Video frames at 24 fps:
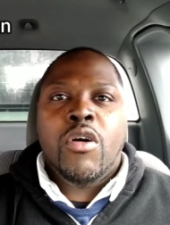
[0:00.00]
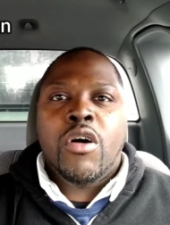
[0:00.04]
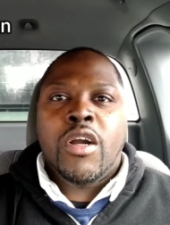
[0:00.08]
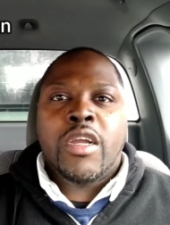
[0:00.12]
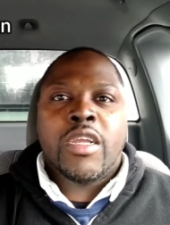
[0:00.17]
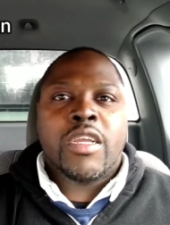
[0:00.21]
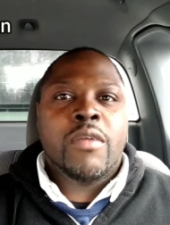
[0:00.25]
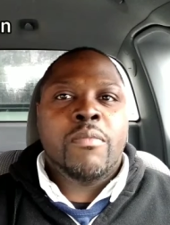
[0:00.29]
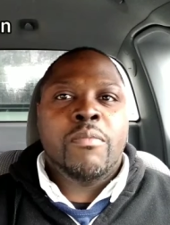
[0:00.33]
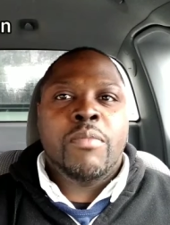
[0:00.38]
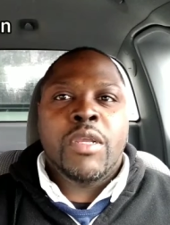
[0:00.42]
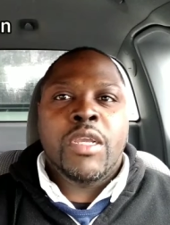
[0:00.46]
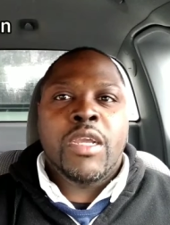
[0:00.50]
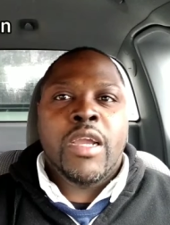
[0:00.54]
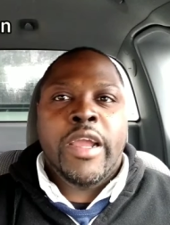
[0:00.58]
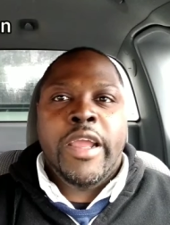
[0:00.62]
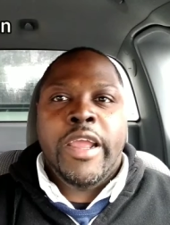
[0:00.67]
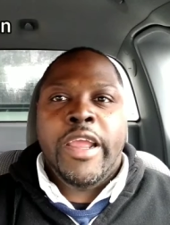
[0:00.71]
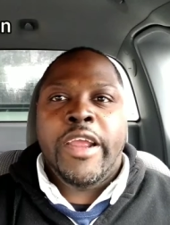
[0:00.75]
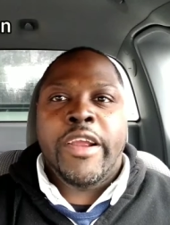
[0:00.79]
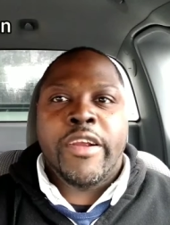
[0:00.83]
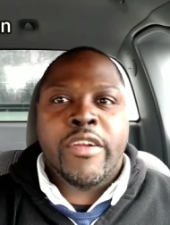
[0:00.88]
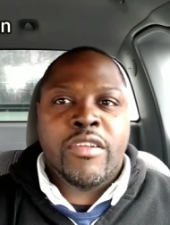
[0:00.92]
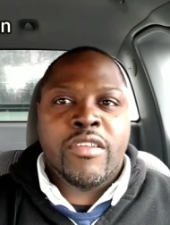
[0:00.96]
it can be a
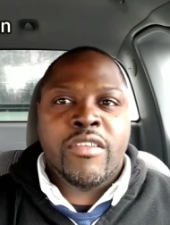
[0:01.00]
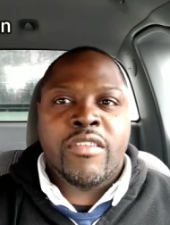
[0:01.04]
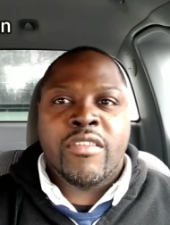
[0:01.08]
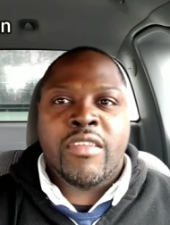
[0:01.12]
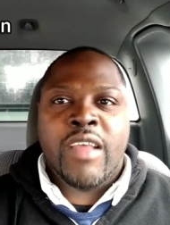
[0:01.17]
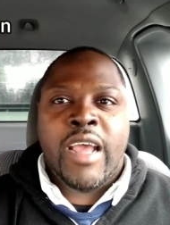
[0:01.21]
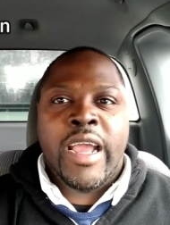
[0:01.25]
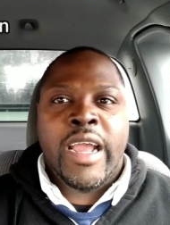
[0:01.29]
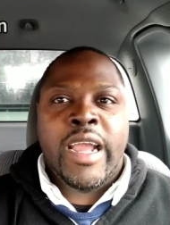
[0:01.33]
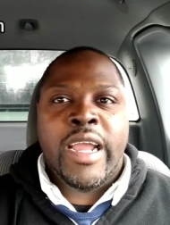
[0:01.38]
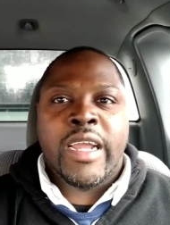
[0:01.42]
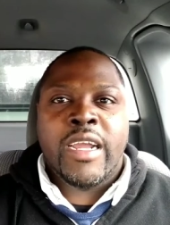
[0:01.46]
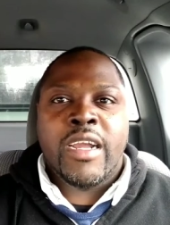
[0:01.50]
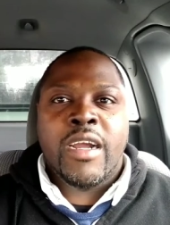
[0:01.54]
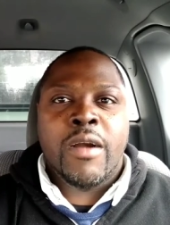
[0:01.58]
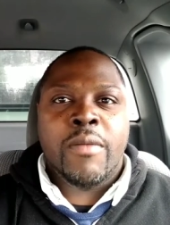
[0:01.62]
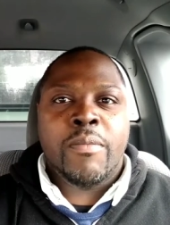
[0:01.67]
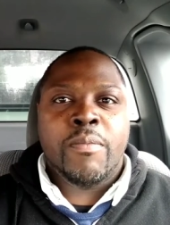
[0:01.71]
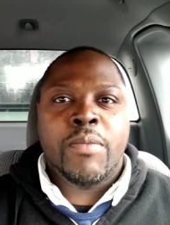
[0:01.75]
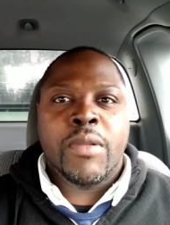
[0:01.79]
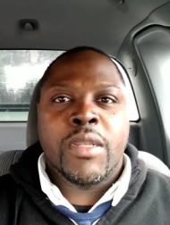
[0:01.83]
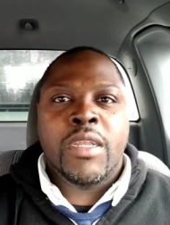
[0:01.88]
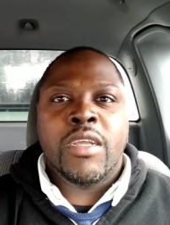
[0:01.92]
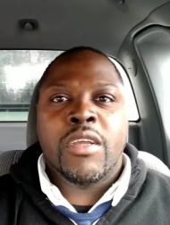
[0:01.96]
hair design
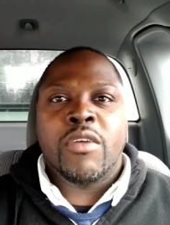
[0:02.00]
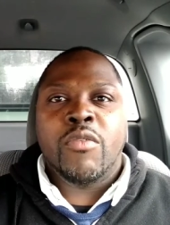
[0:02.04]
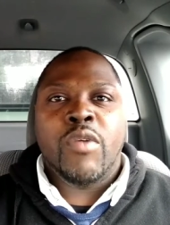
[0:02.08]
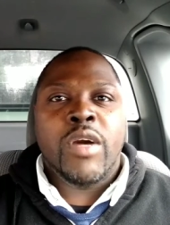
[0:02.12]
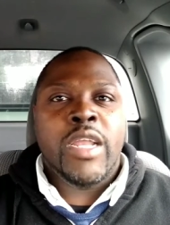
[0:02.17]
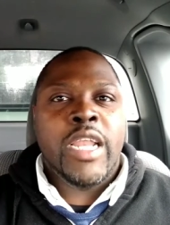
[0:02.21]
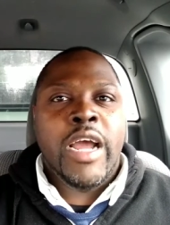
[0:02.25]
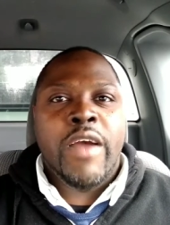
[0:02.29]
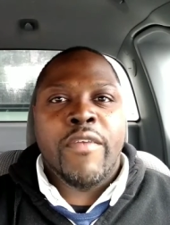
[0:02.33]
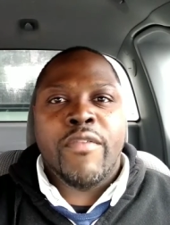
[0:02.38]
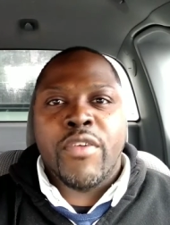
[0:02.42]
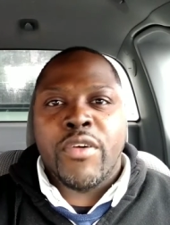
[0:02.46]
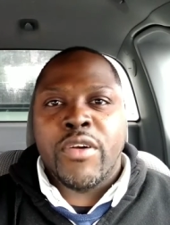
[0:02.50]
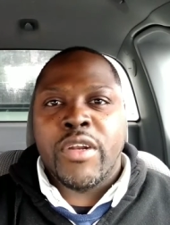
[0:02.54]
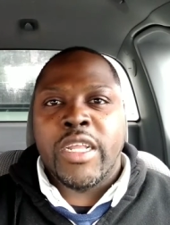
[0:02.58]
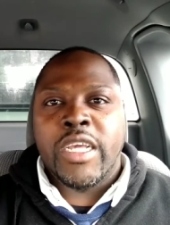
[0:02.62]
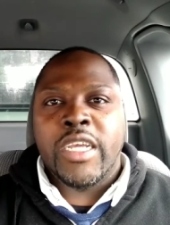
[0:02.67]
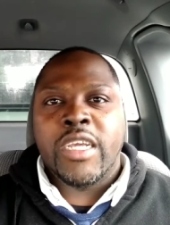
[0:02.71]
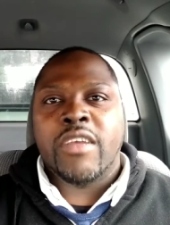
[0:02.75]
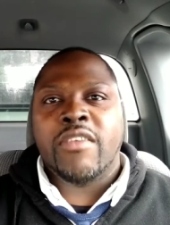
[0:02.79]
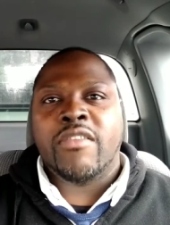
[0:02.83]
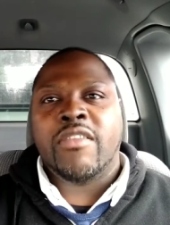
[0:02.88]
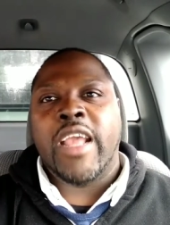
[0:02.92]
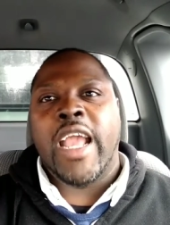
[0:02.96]
company, whatever it
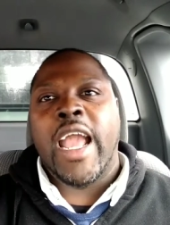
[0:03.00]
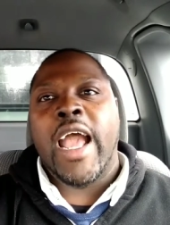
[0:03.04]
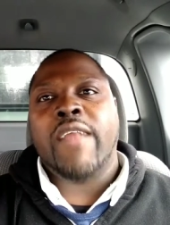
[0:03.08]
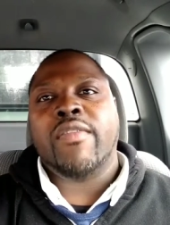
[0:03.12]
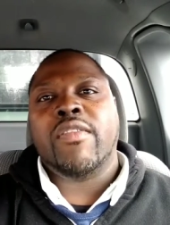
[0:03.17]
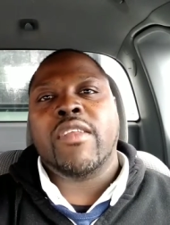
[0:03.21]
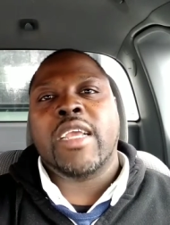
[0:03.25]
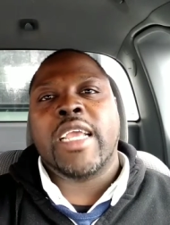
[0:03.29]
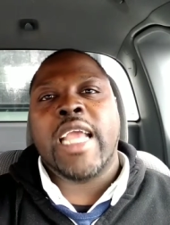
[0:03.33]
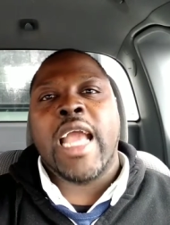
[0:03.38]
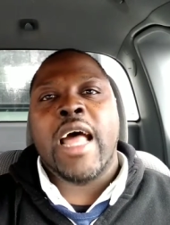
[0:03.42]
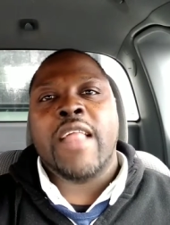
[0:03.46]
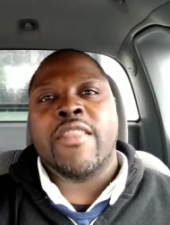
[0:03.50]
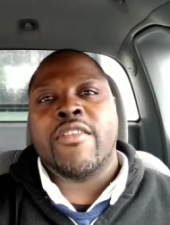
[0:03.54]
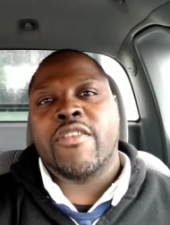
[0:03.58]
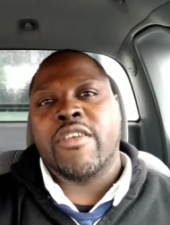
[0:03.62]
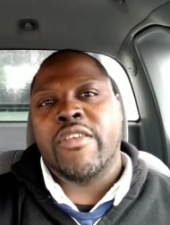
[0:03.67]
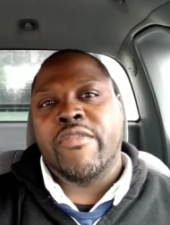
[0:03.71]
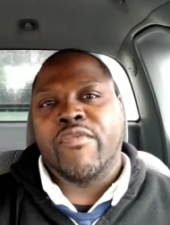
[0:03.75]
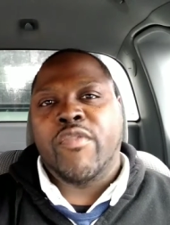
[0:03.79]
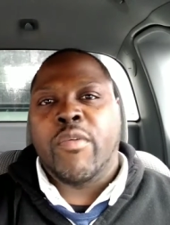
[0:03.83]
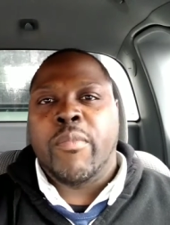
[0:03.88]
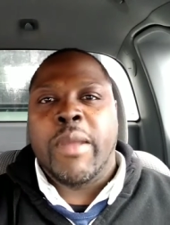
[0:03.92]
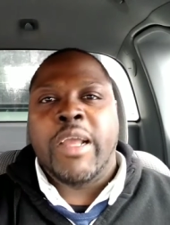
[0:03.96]
is, they have to gather
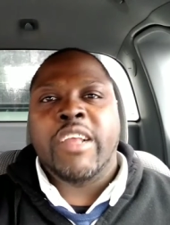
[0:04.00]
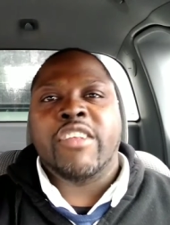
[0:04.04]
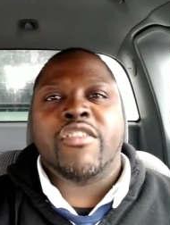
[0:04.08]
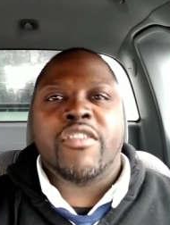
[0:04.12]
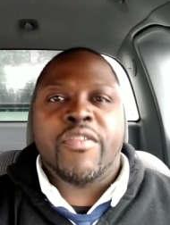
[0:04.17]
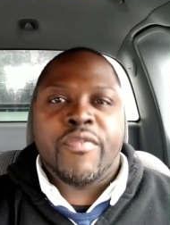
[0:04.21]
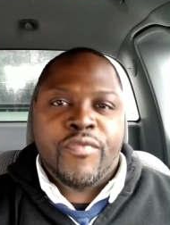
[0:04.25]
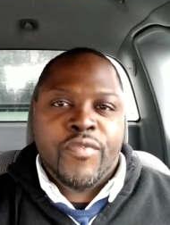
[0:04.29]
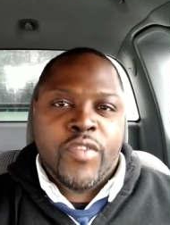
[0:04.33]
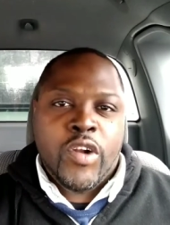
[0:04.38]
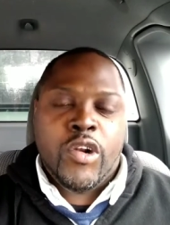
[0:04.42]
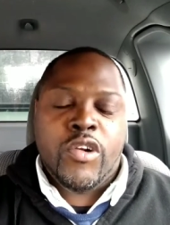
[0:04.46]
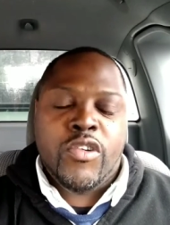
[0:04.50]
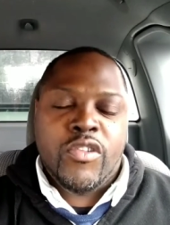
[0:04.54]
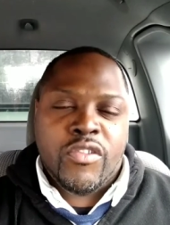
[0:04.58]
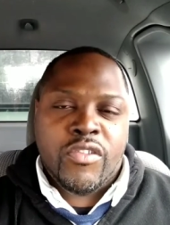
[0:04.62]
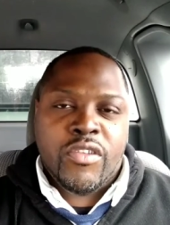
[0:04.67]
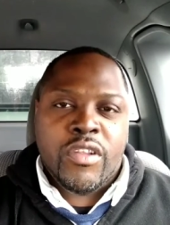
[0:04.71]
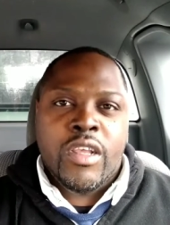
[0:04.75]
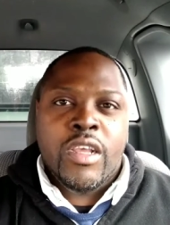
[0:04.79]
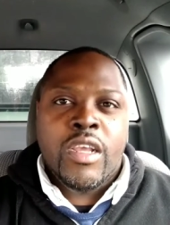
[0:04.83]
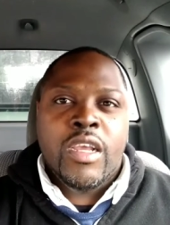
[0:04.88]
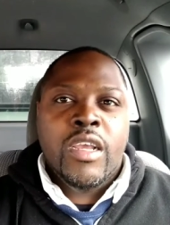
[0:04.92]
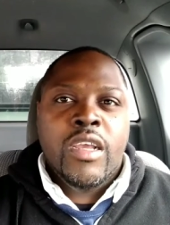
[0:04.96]
information first.